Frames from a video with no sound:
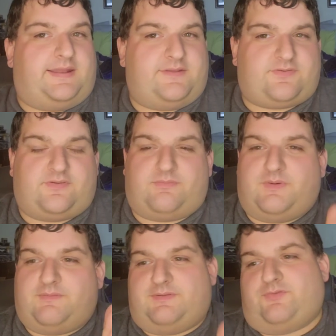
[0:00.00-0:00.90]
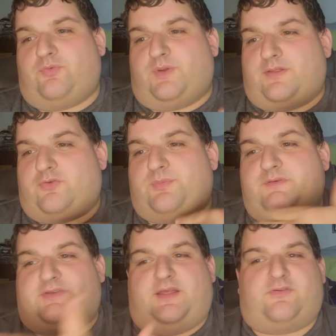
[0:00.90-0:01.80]
And this is a, this is one of those
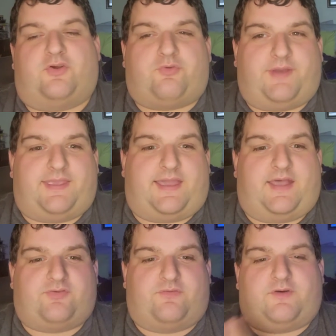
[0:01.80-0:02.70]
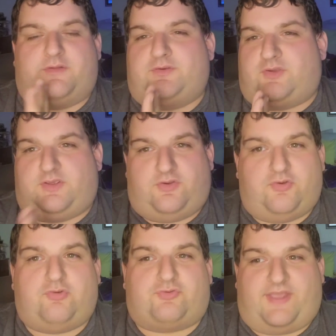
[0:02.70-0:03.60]
movies that has a great cast involved. There's a
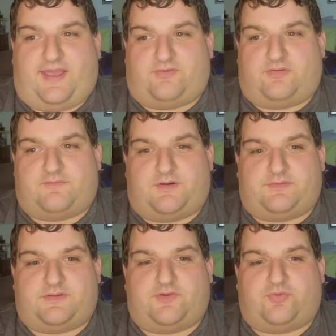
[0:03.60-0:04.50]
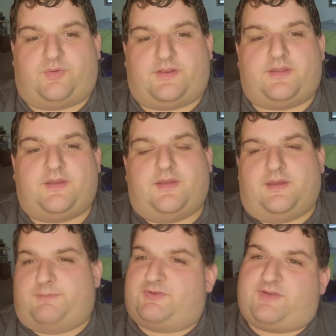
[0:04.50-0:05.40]
huge cast involved in this one.
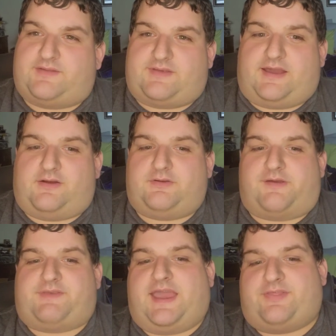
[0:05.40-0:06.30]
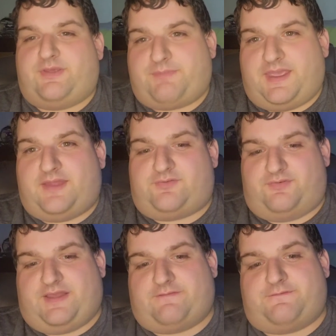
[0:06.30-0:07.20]
Besides Allen, you have Kathy Bates,
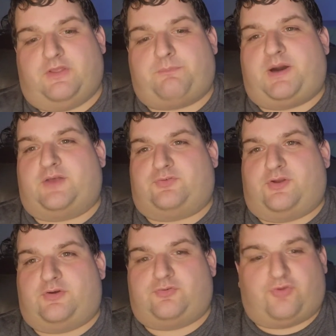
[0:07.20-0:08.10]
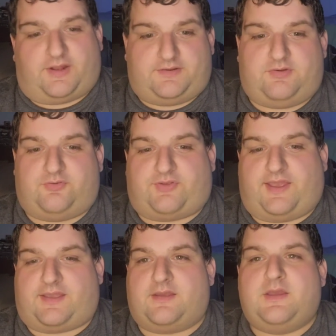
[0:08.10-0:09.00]
you've got Philip Bosco, John
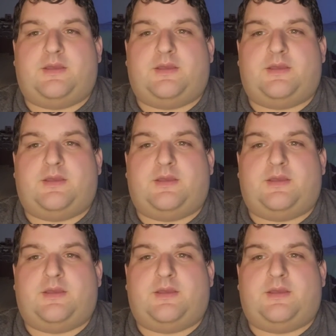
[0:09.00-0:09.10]
Cusack,